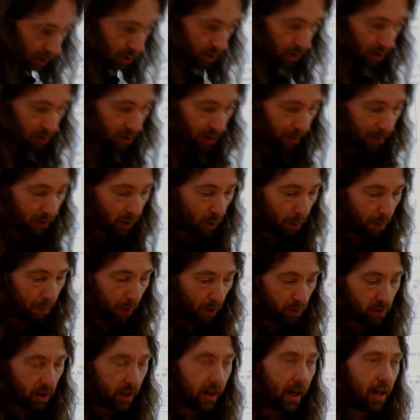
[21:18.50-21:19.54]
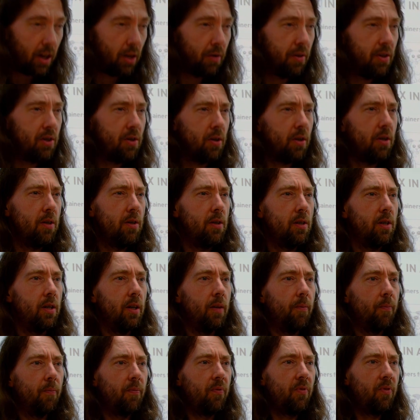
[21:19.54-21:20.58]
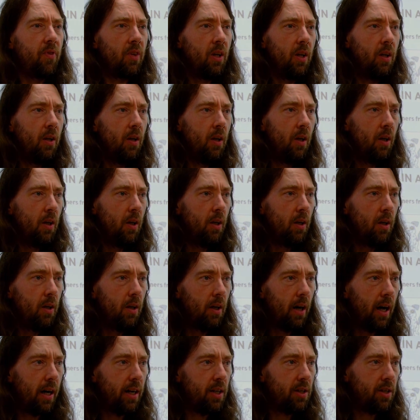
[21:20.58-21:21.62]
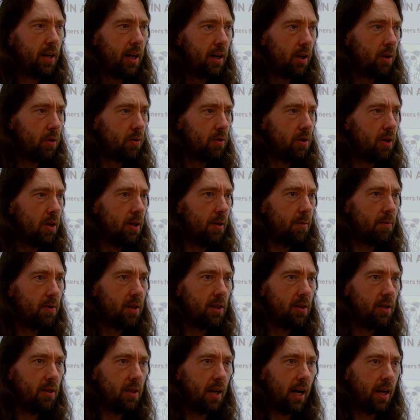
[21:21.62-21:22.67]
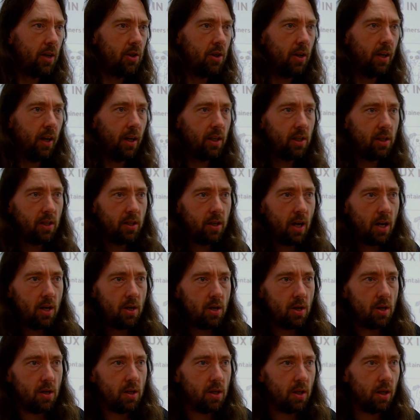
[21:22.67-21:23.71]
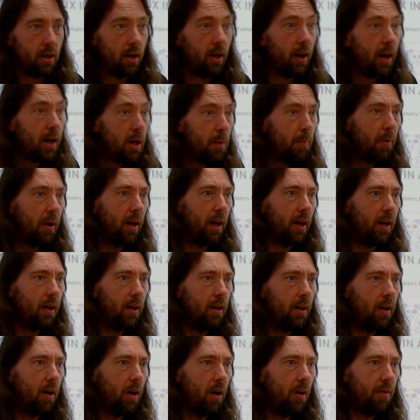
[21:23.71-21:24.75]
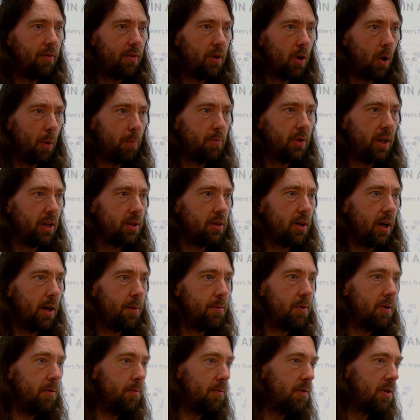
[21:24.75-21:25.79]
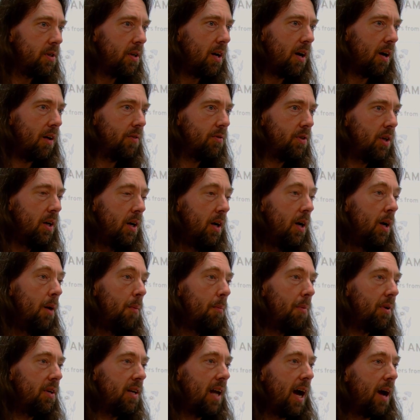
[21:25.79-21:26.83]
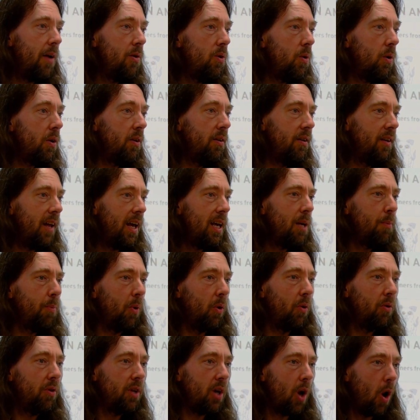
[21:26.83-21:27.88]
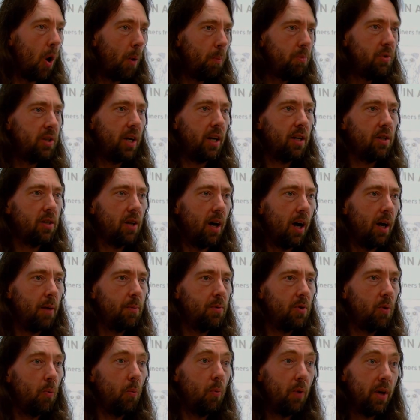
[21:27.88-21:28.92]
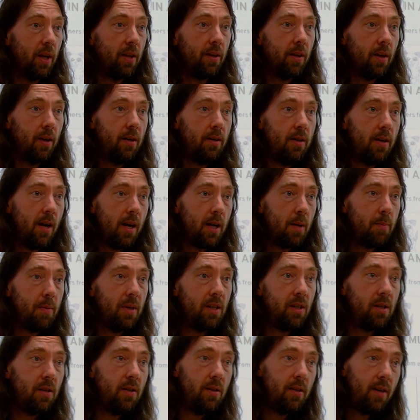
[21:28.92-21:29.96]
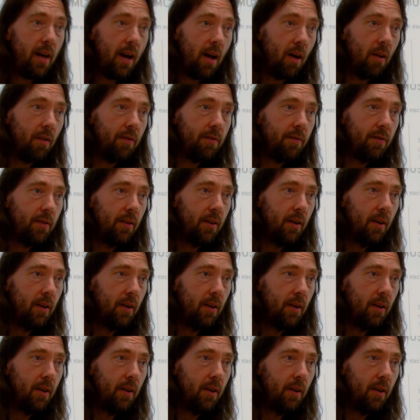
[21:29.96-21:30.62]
introduced something called multi-category security. And in technical terms, this is actually an extension to the labeling of the object types themselves. But now you can label the object types with a name itself.